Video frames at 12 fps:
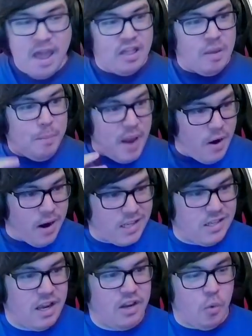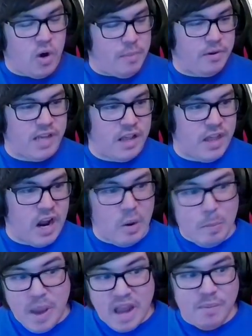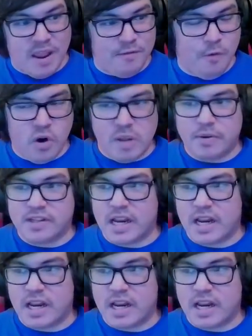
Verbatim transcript: the barracks, 20% there, med bay, 40%